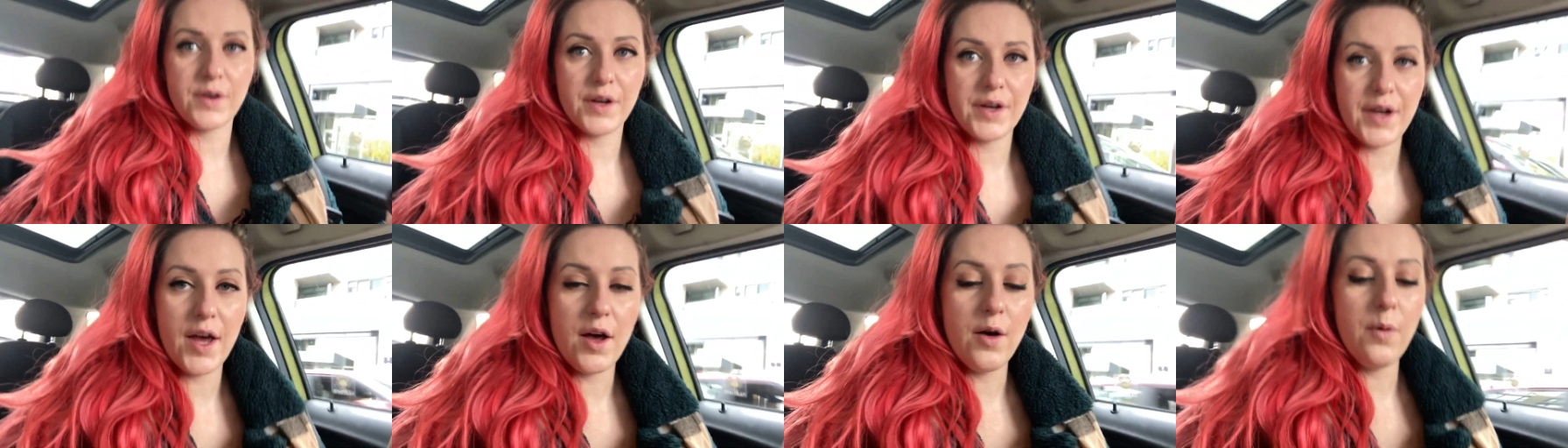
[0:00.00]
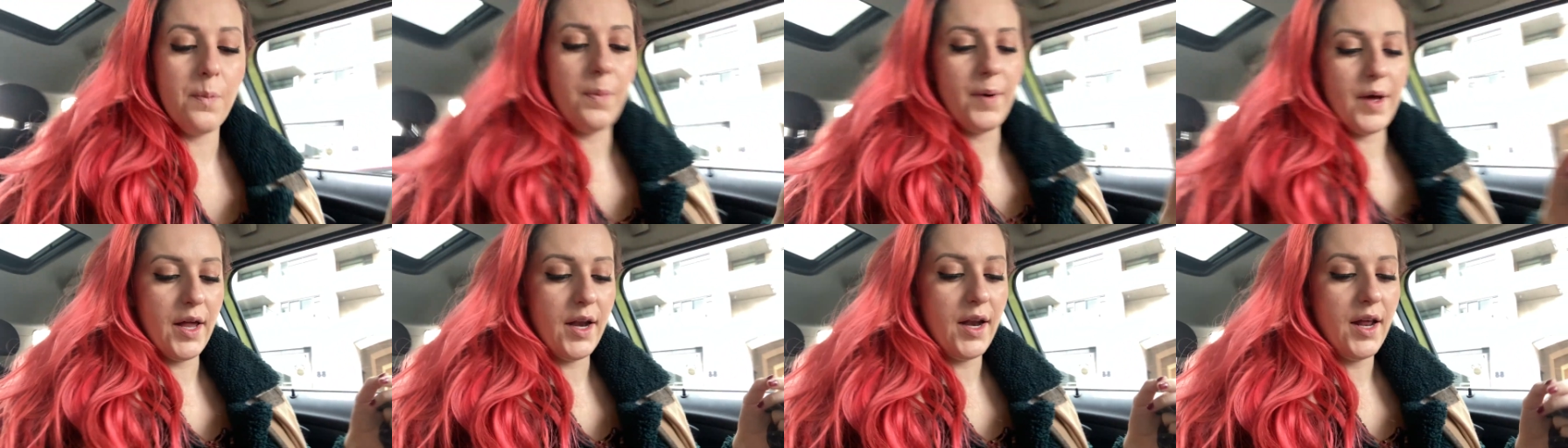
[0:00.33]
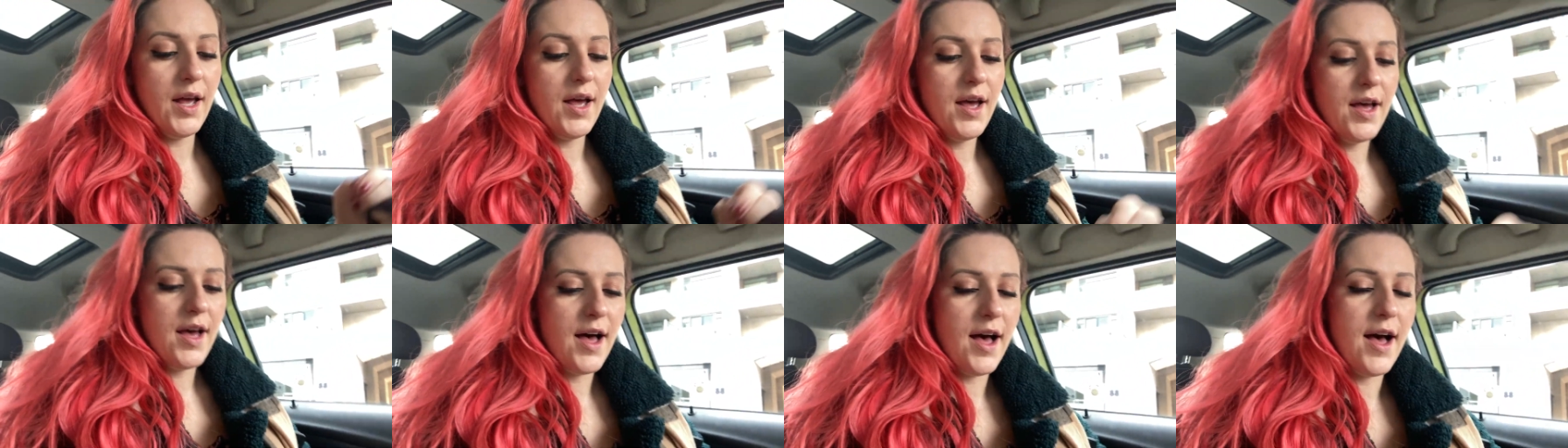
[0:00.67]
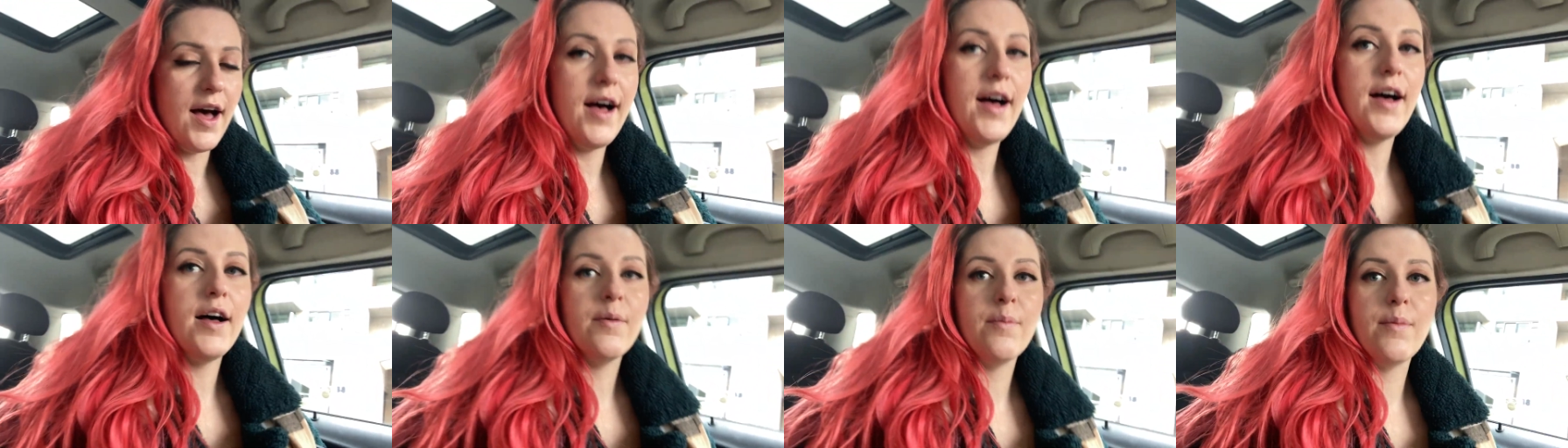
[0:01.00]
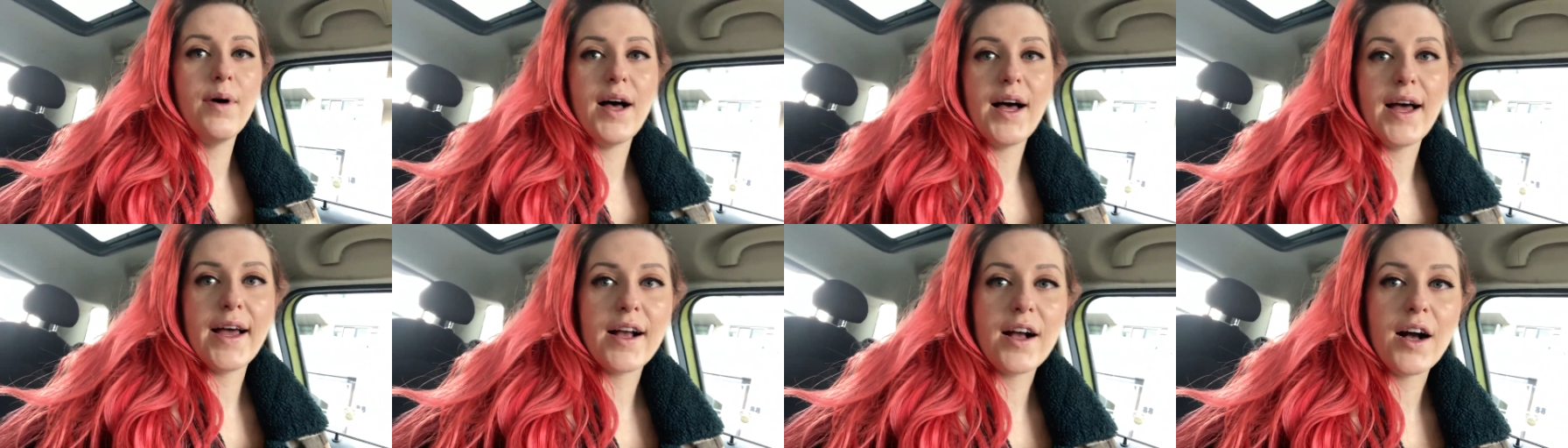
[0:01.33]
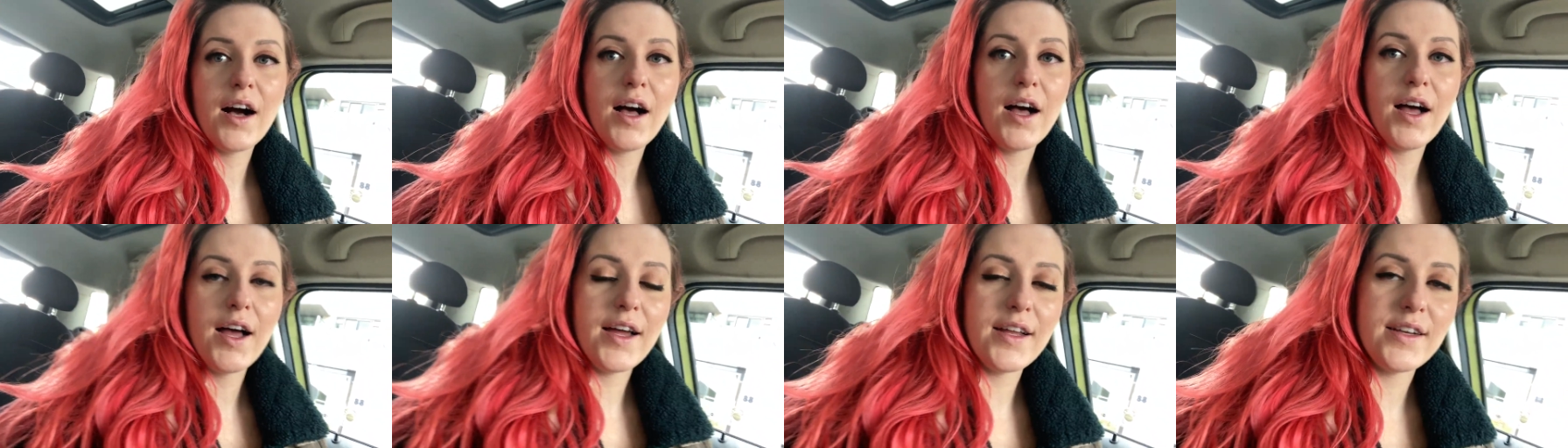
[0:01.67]
right now, but um, I
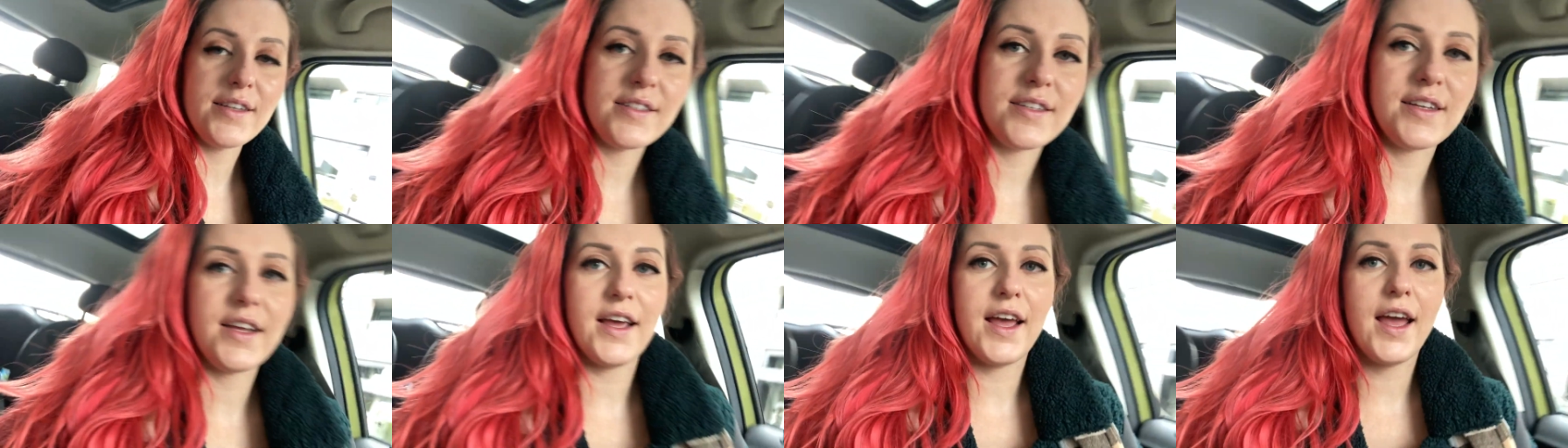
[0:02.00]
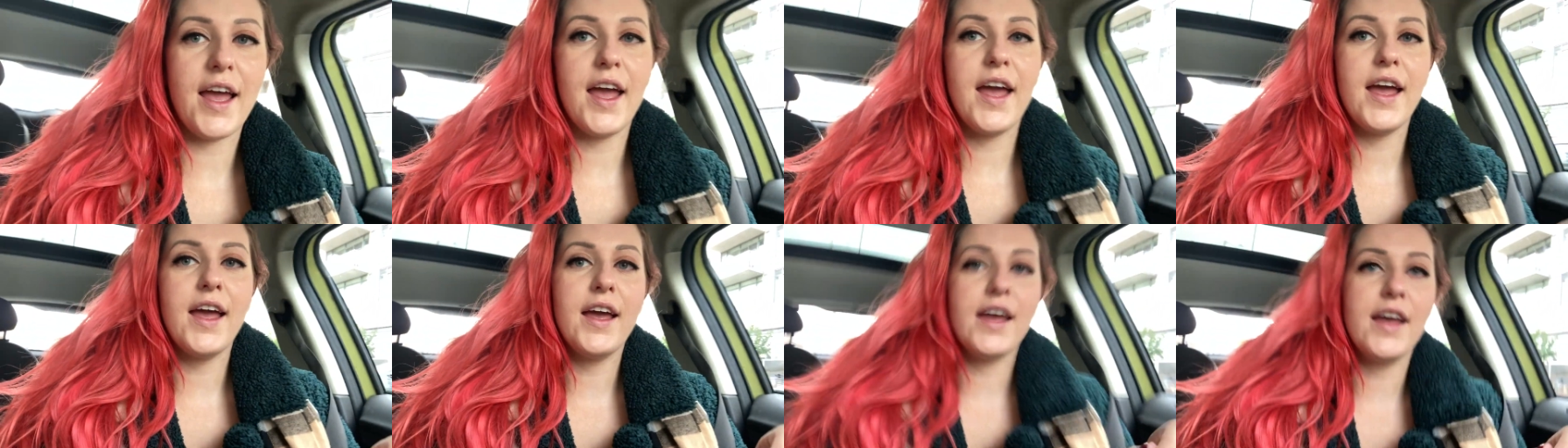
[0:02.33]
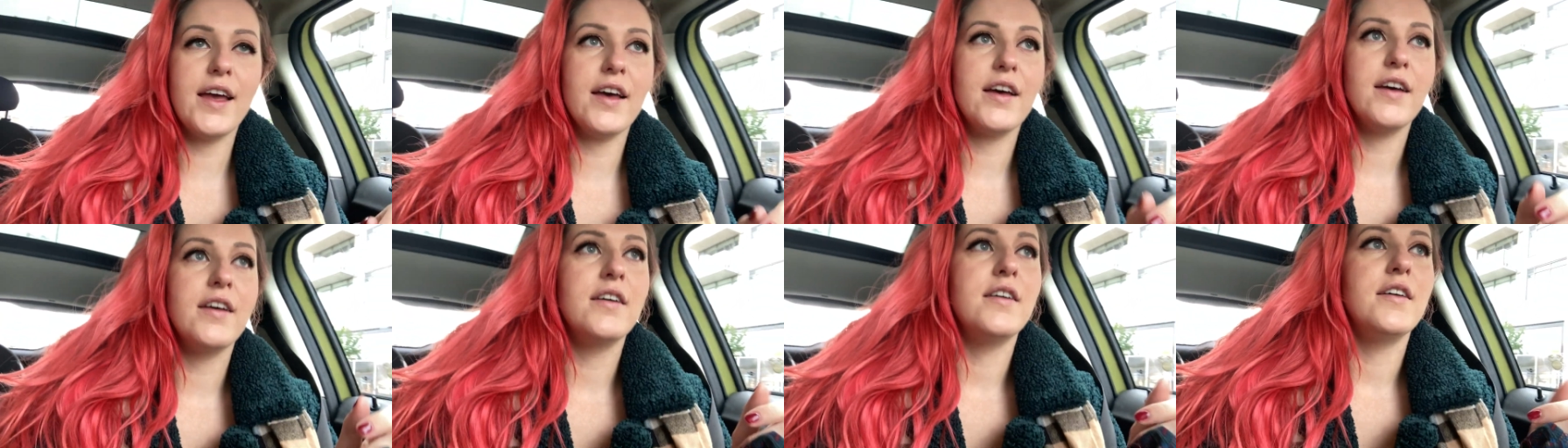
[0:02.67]
got a